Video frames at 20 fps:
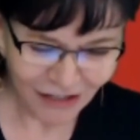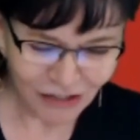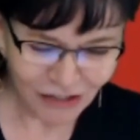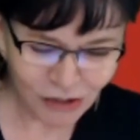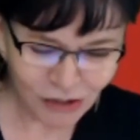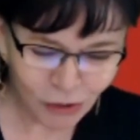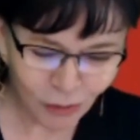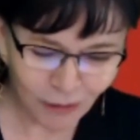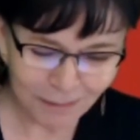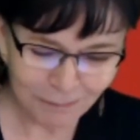
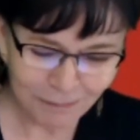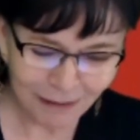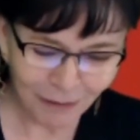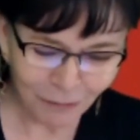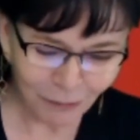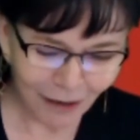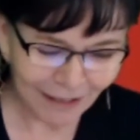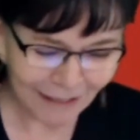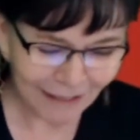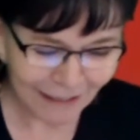Join me
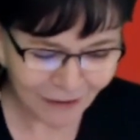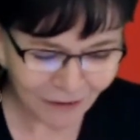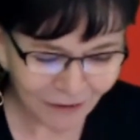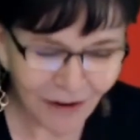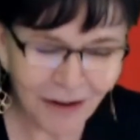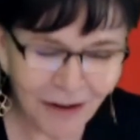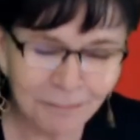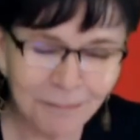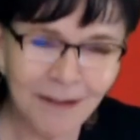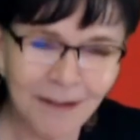right here
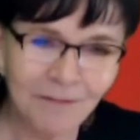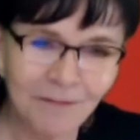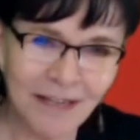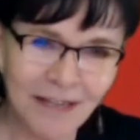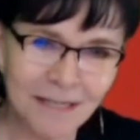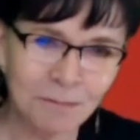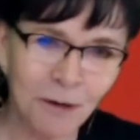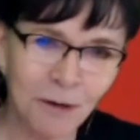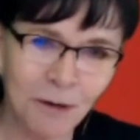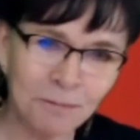on my
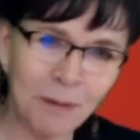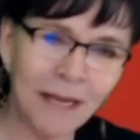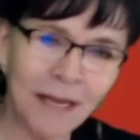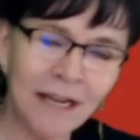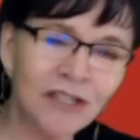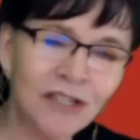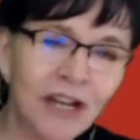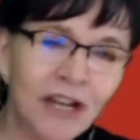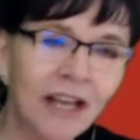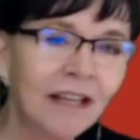Facebook
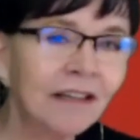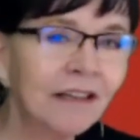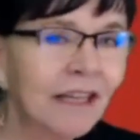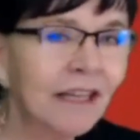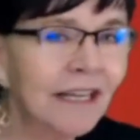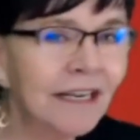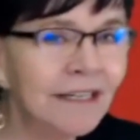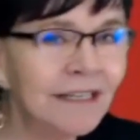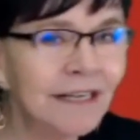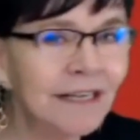page,
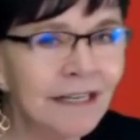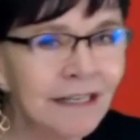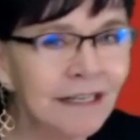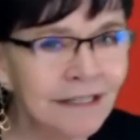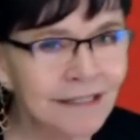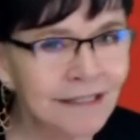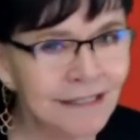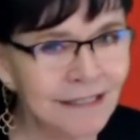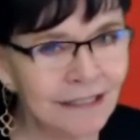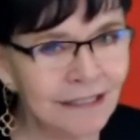Linda
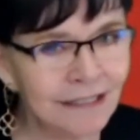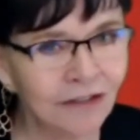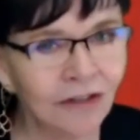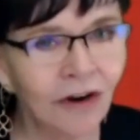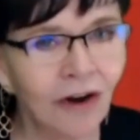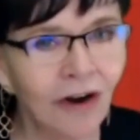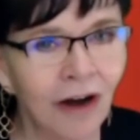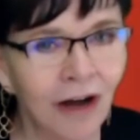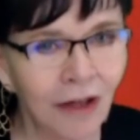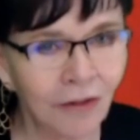Deir
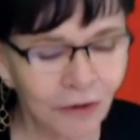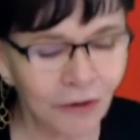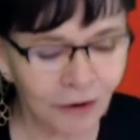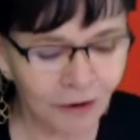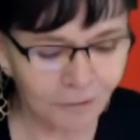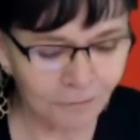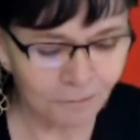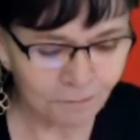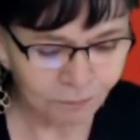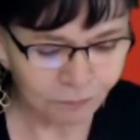Author.